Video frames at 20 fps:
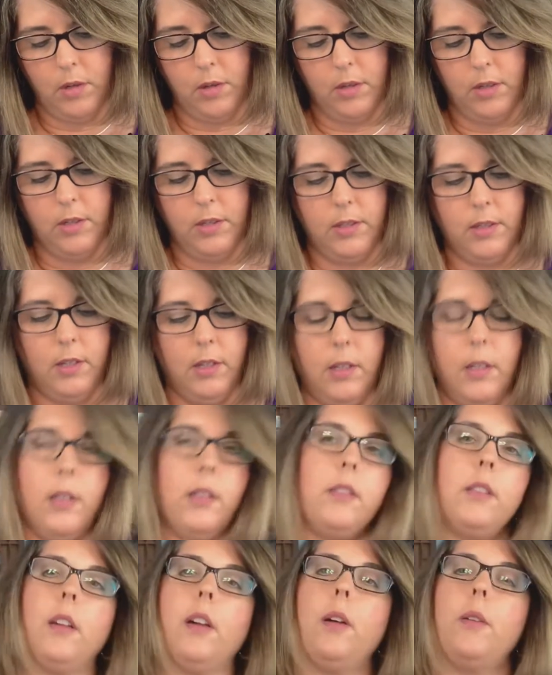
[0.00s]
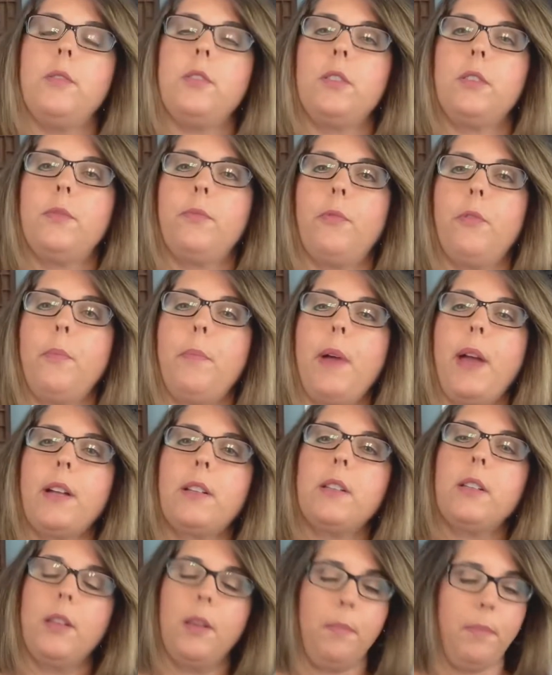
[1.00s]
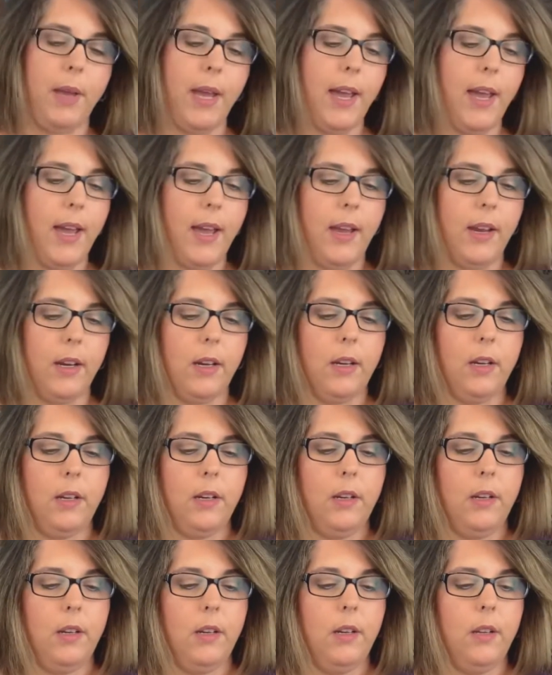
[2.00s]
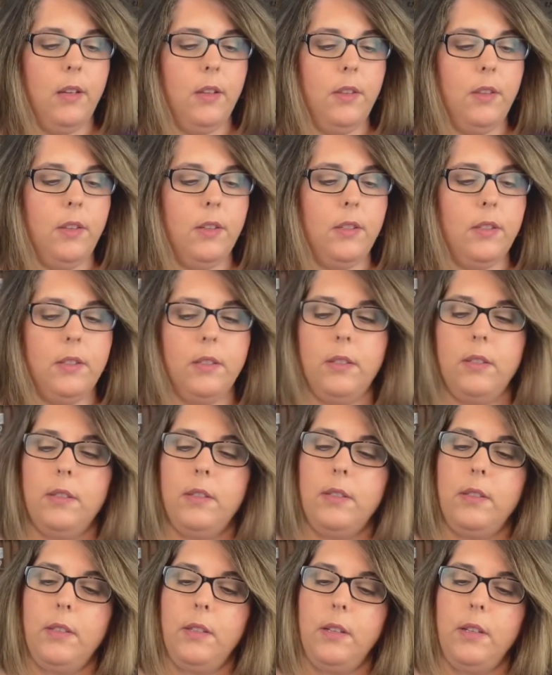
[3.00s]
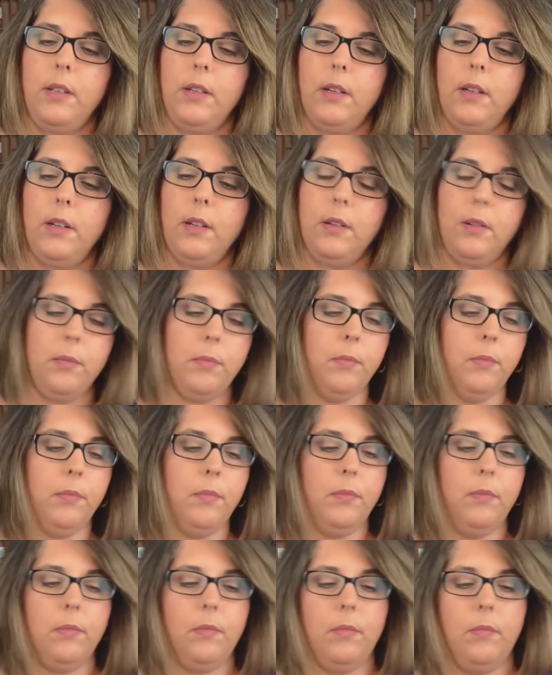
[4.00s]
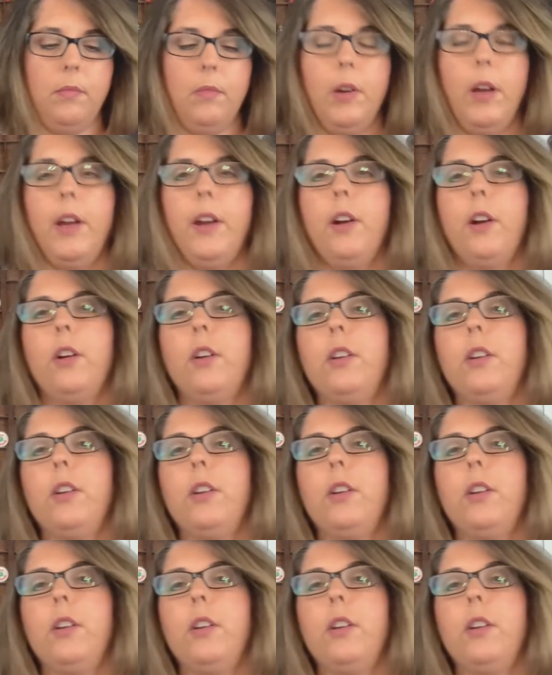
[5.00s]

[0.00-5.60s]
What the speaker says: This is just for back to the bag. This is the I Heart